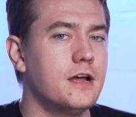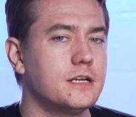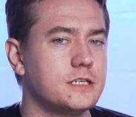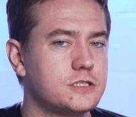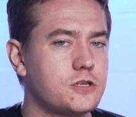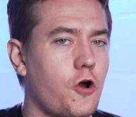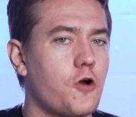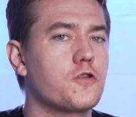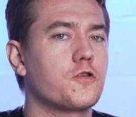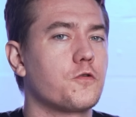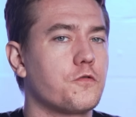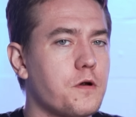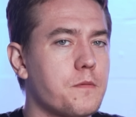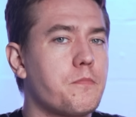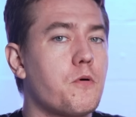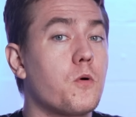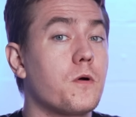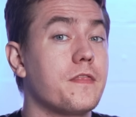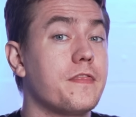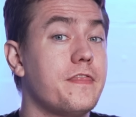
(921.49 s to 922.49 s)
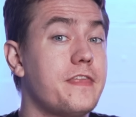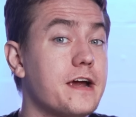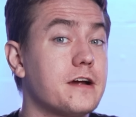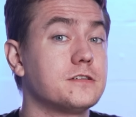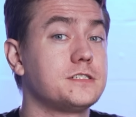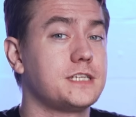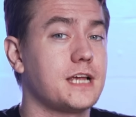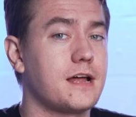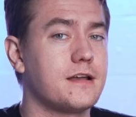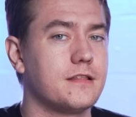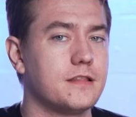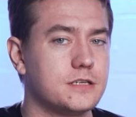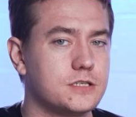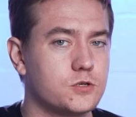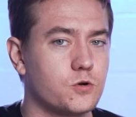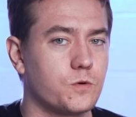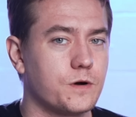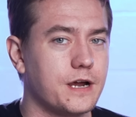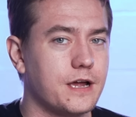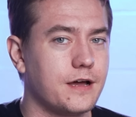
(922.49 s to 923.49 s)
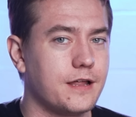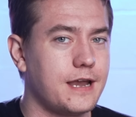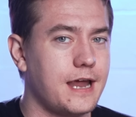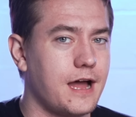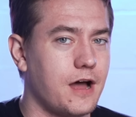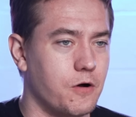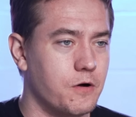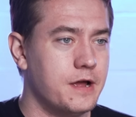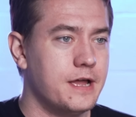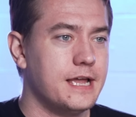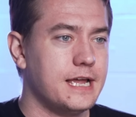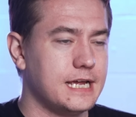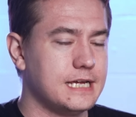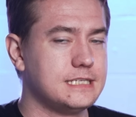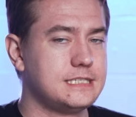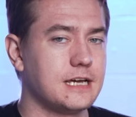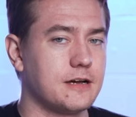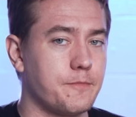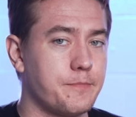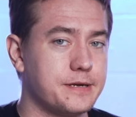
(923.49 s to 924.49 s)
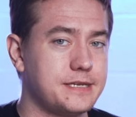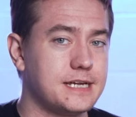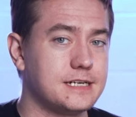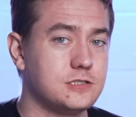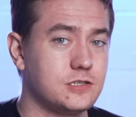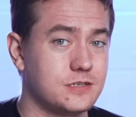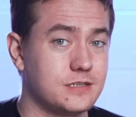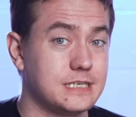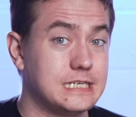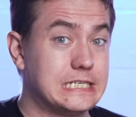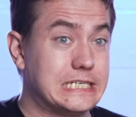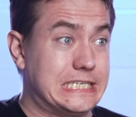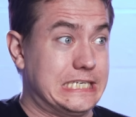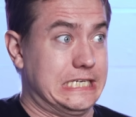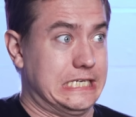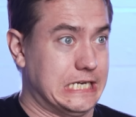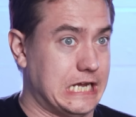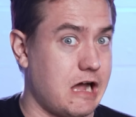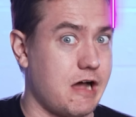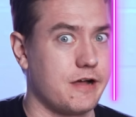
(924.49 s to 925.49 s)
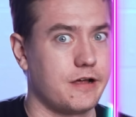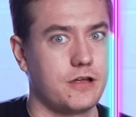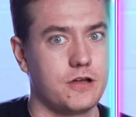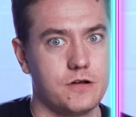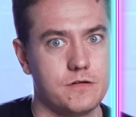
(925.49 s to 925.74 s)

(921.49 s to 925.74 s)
start to report their side of the story on how Intel potentially is not